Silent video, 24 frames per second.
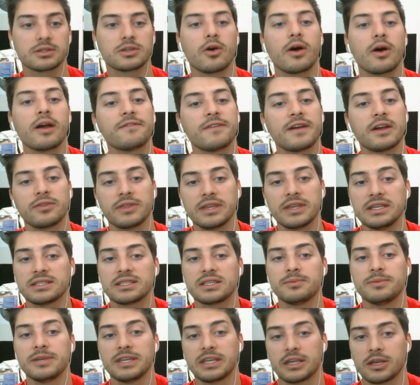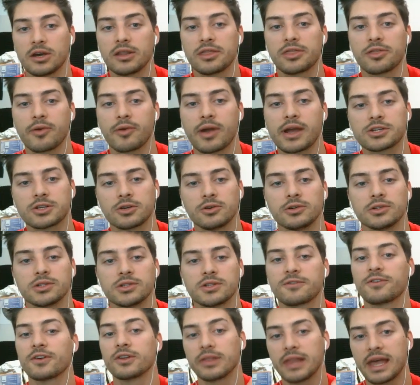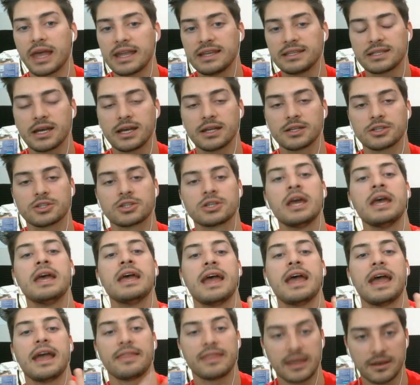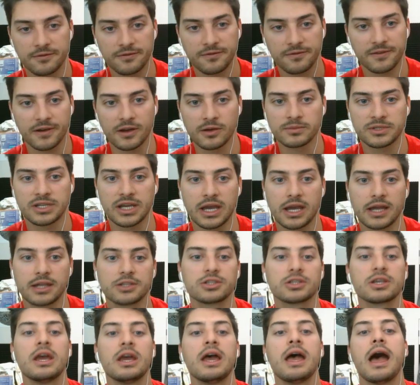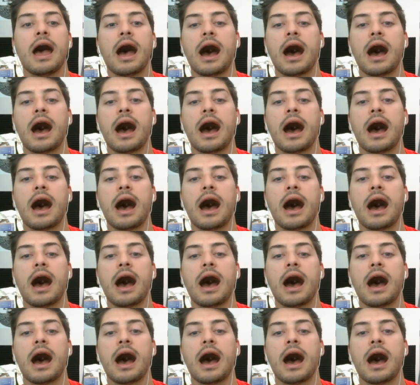So I found these to be good thresholds for light touch and then firm touch.